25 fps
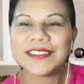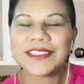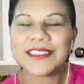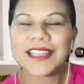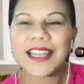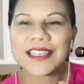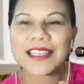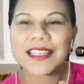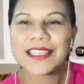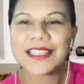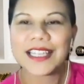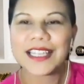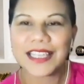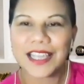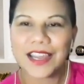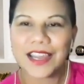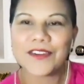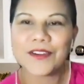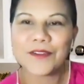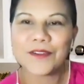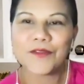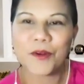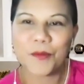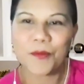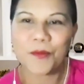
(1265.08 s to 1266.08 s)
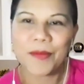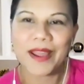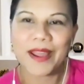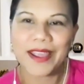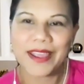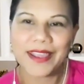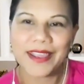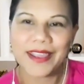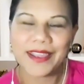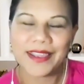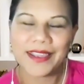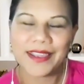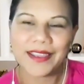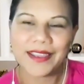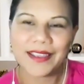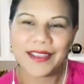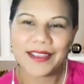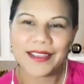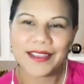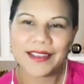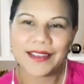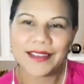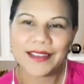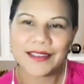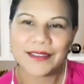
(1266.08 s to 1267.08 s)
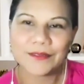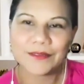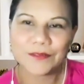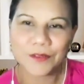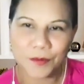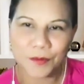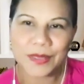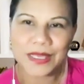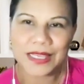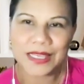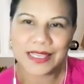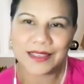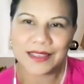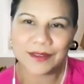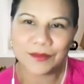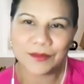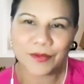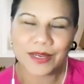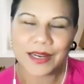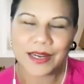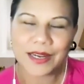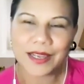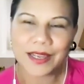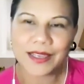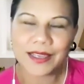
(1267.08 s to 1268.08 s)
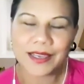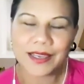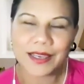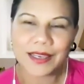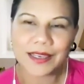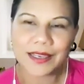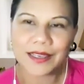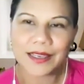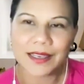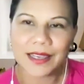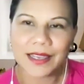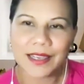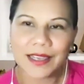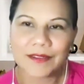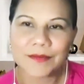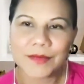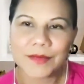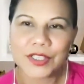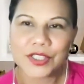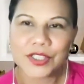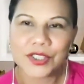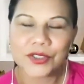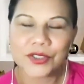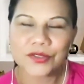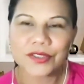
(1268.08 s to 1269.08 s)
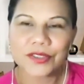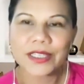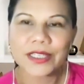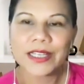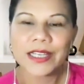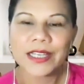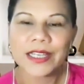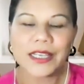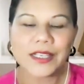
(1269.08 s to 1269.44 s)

that they carry from me when I have my children.